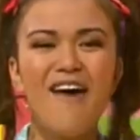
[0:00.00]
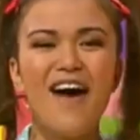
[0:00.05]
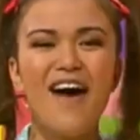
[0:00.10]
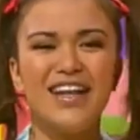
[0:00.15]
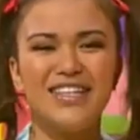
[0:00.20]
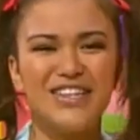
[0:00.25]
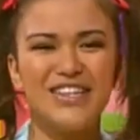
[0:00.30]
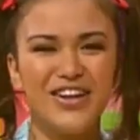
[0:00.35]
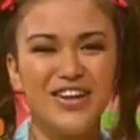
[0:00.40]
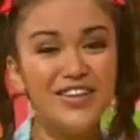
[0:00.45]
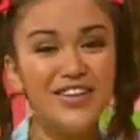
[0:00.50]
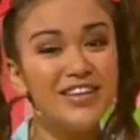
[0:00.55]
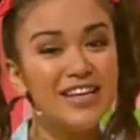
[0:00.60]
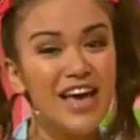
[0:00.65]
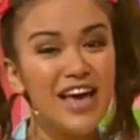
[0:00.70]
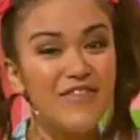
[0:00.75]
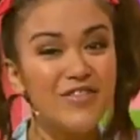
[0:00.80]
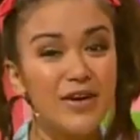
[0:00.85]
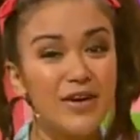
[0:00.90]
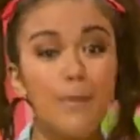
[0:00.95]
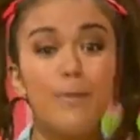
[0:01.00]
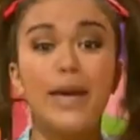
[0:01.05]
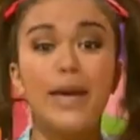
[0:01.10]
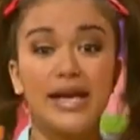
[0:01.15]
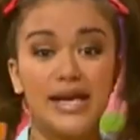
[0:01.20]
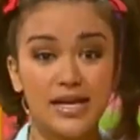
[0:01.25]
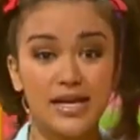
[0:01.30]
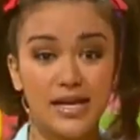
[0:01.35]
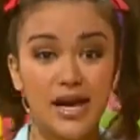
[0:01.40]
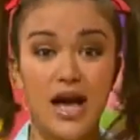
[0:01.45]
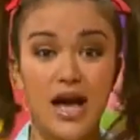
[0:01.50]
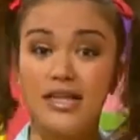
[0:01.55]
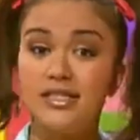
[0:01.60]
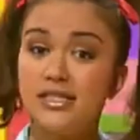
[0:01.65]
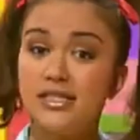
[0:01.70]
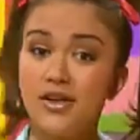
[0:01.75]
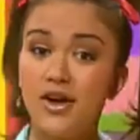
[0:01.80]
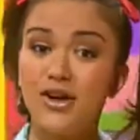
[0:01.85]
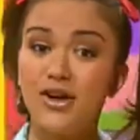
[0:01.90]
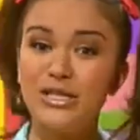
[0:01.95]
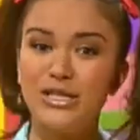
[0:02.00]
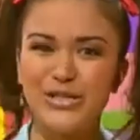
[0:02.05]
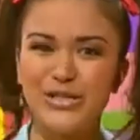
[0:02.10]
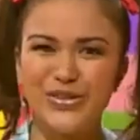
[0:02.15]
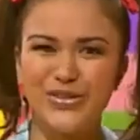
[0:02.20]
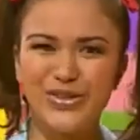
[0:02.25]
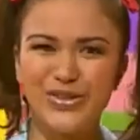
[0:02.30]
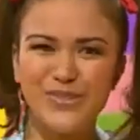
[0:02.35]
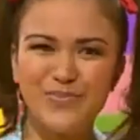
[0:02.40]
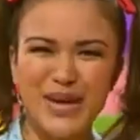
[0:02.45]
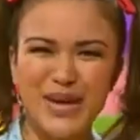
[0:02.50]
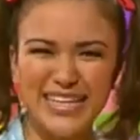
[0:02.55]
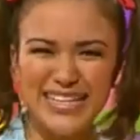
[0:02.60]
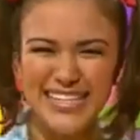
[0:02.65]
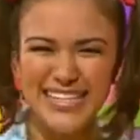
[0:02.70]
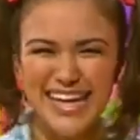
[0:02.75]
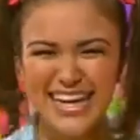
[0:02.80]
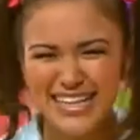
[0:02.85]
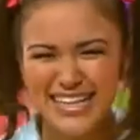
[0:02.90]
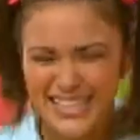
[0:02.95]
Now I'll turn on the oven, make it nice and hot to cook the